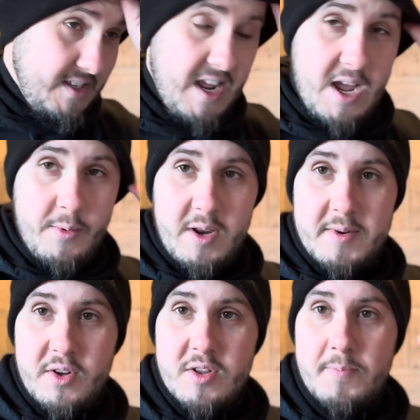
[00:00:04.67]
We're going to be
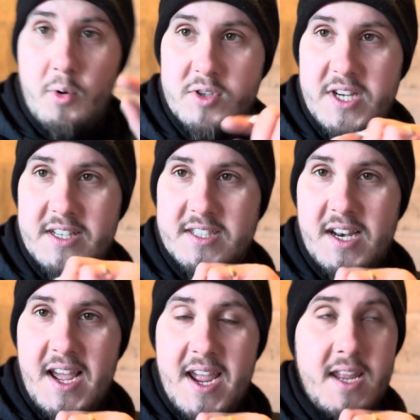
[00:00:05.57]
doing the board change
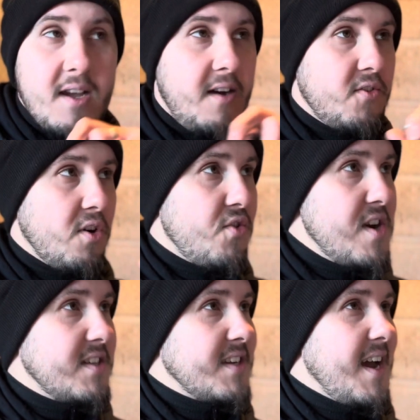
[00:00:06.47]
today. I've got
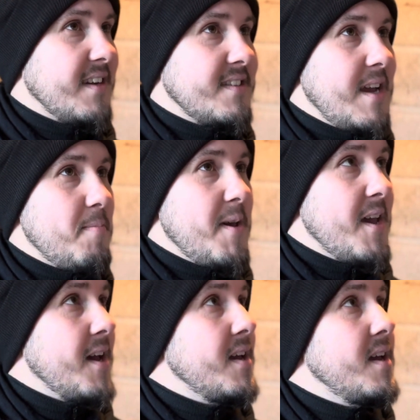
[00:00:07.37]
Chris and Seb
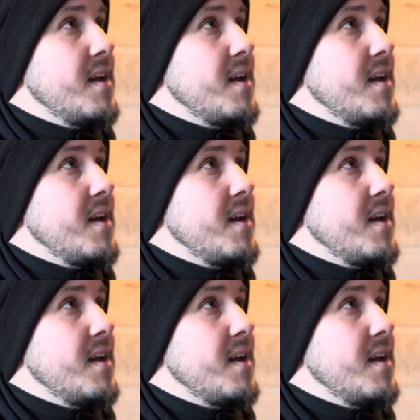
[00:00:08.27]
here.